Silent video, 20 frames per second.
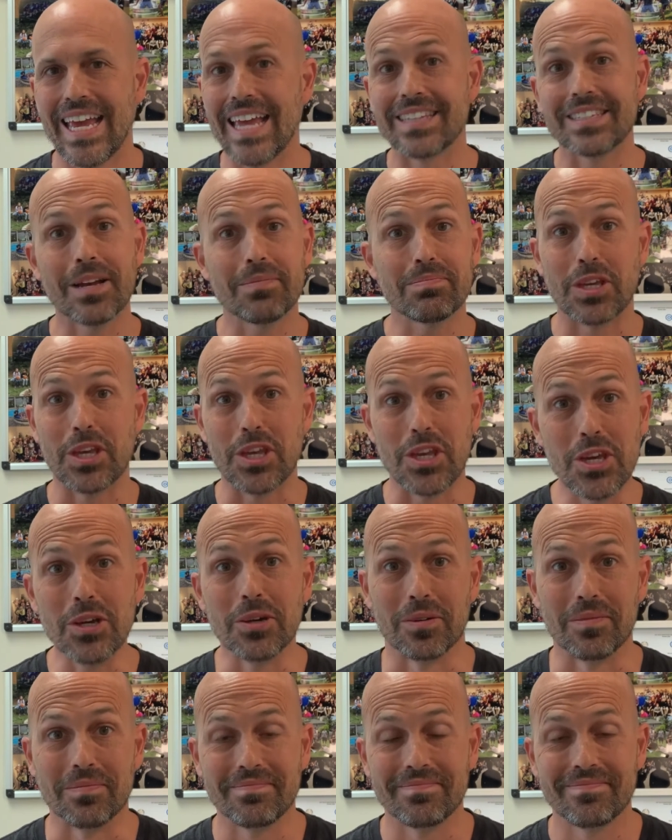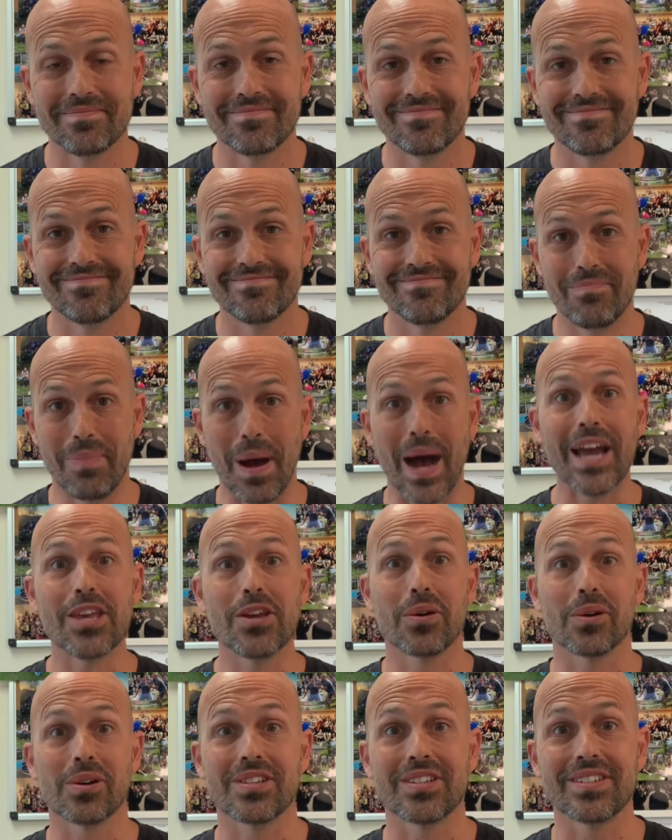It's up to you by
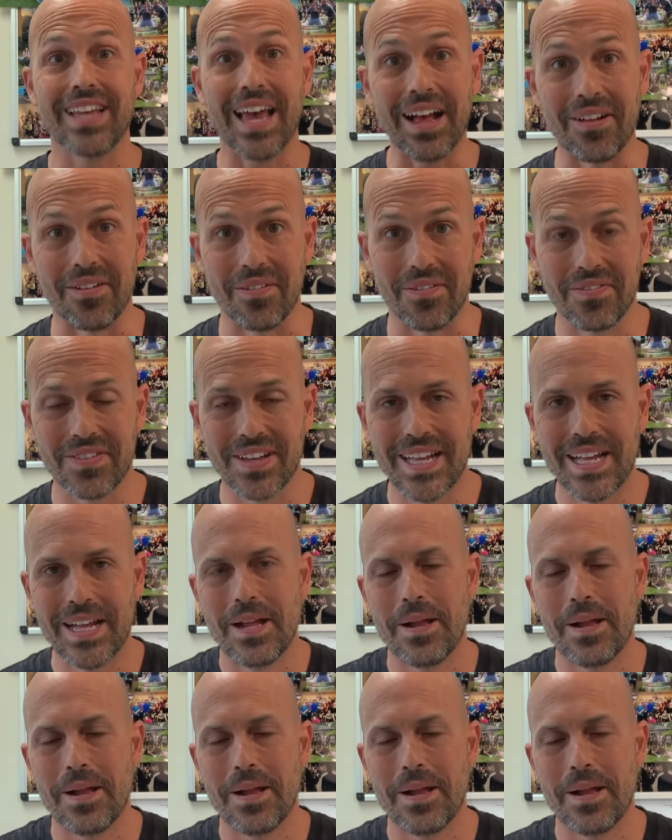yourself.